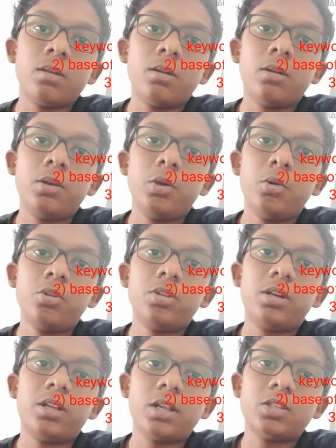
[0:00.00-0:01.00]
due to the
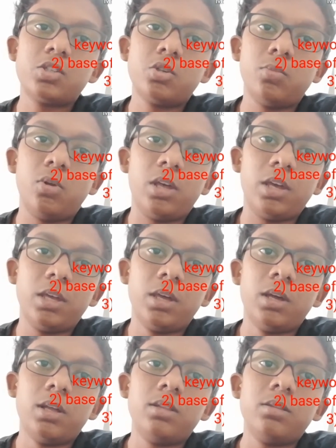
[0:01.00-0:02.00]
touch stimuli
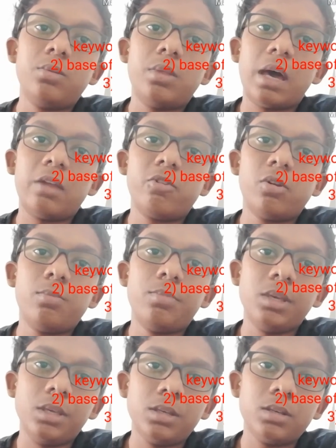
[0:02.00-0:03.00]
there will
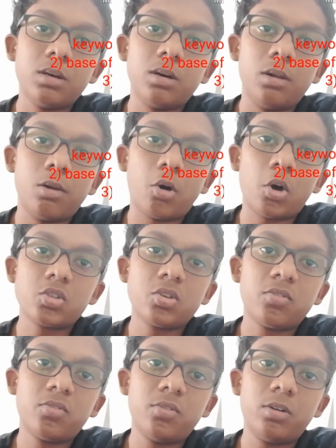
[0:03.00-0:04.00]
be a loss
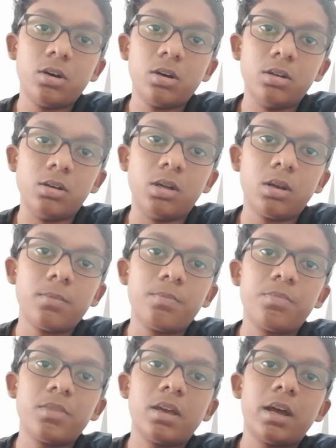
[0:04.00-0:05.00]
of turgor
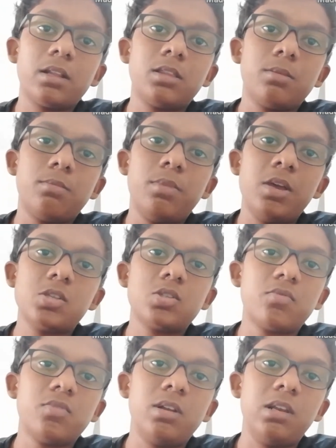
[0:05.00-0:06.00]
at the base
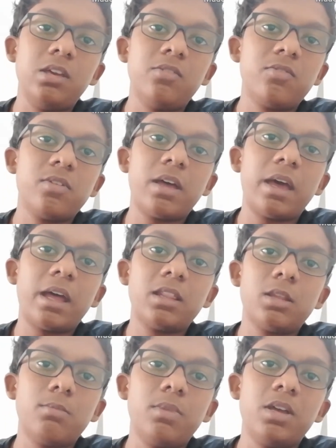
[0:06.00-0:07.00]
of the leaf
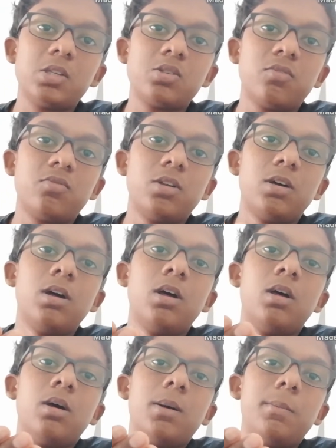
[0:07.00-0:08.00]
and the base of the
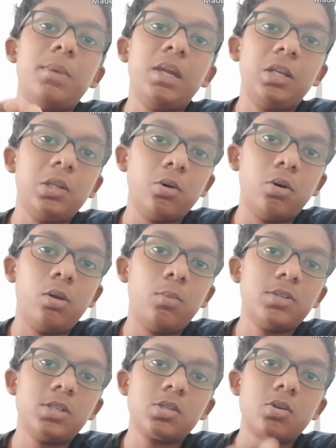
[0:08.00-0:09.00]
petiole,
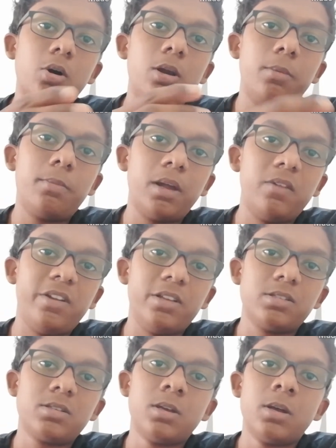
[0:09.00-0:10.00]
which is called
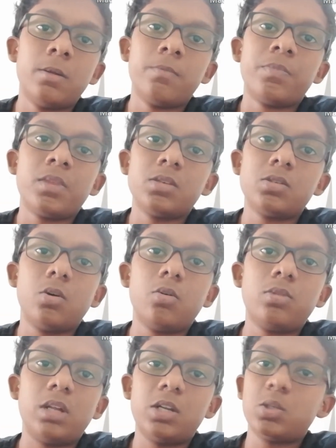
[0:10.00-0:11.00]
pulvinus. So
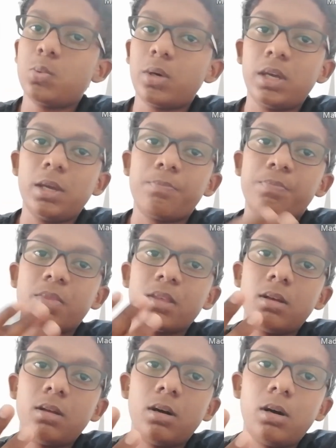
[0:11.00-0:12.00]
that is why
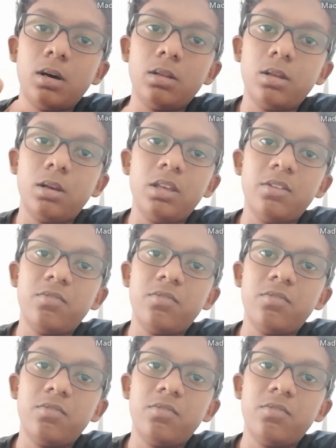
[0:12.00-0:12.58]
the leaf